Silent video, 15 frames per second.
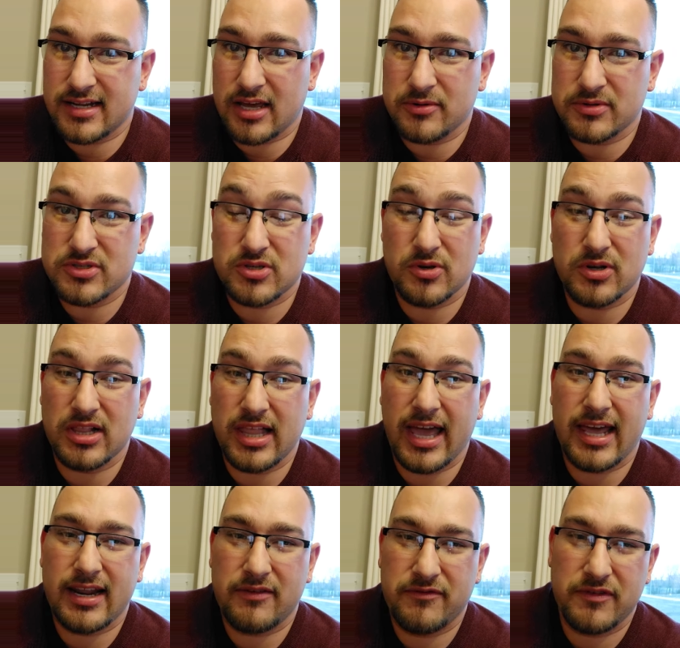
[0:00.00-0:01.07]
I was so
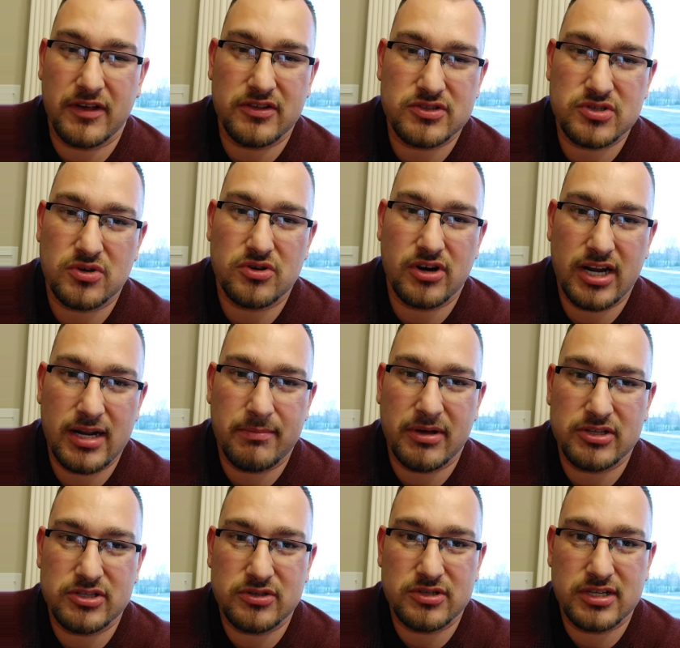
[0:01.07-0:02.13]
glad. I felt so great
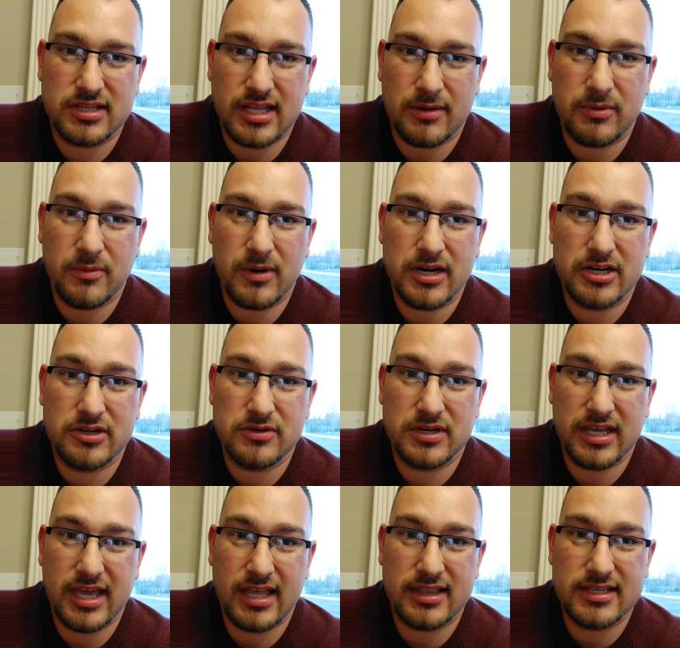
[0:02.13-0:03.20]
about doing it that we wanted to do it
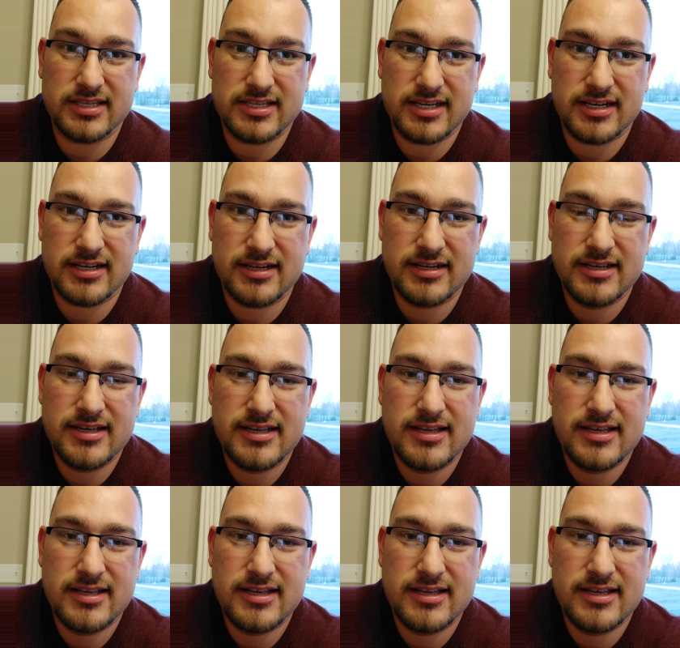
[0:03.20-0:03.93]
again this year.